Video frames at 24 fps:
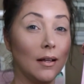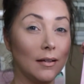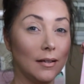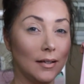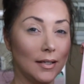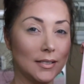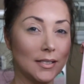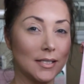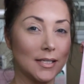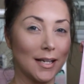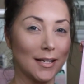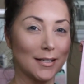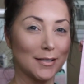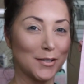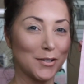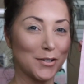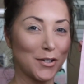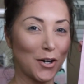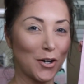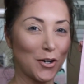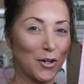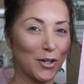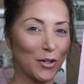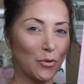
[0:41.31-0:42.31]
Let's get
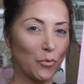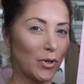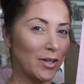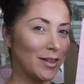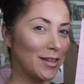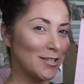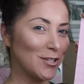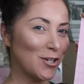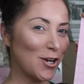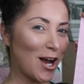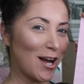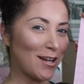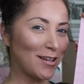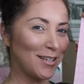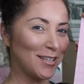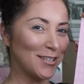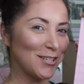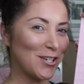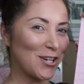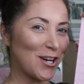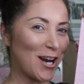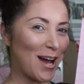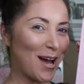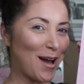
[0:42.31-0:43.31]
started with the
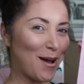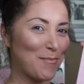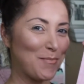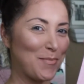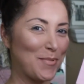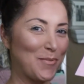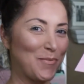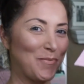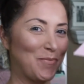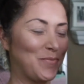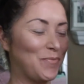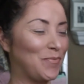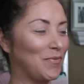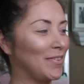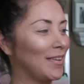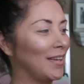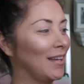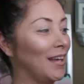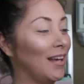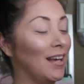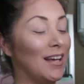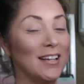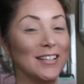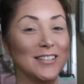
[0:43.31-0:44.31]
chocolate shop.
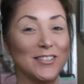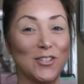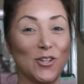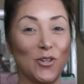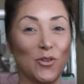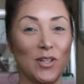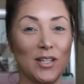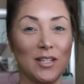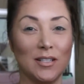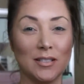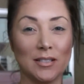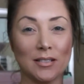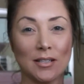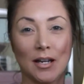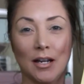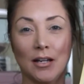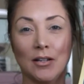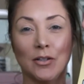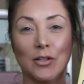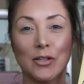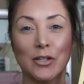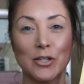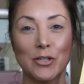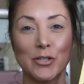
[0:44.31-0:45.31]
So these
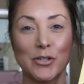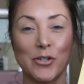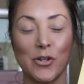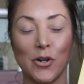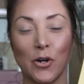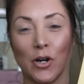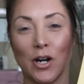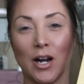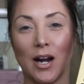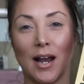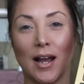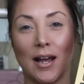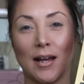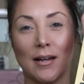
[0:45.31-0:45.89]
colors are